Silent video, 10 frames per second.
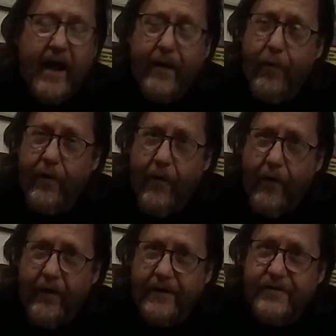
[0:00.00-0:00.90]
Uh, a
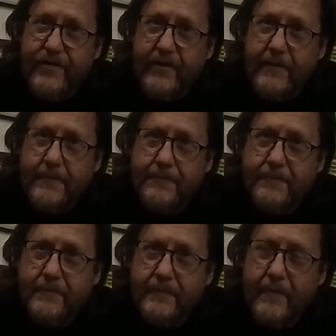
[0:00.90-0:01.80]
Clockwork
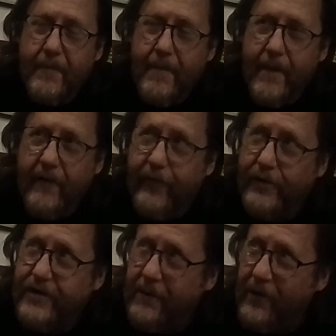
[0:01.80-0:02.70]
Orange,
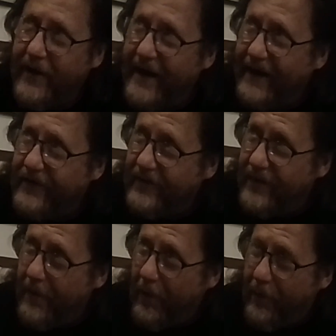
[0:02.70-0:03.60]
which I'm
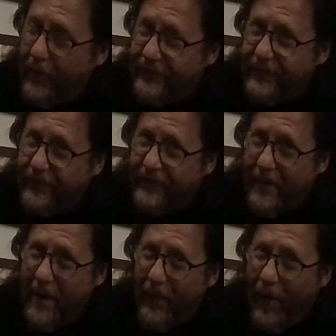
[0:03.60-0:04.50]
looking at a couple
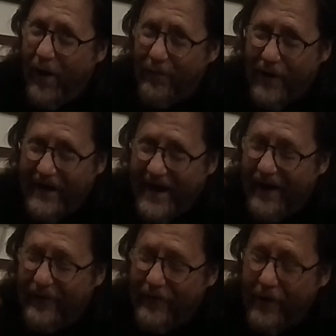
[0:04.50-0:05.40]
posters on my
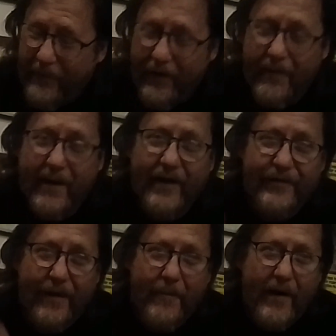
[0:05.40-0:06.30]
wall right now. They're
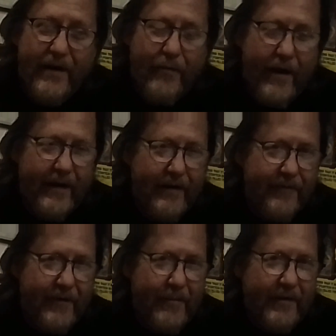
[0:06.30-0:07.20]
up there because my
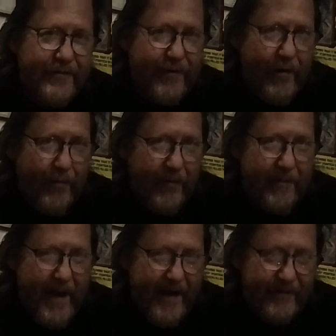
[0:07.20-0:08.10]
buddy read it a few
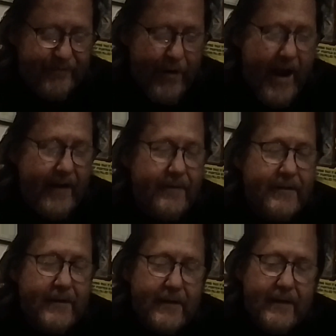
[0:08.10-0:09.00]
months ago with Bad
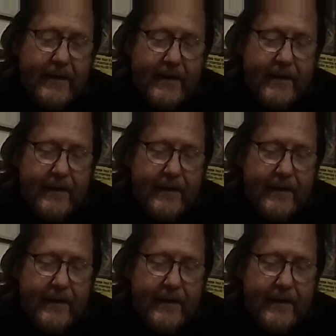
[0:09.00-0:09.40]
as Red.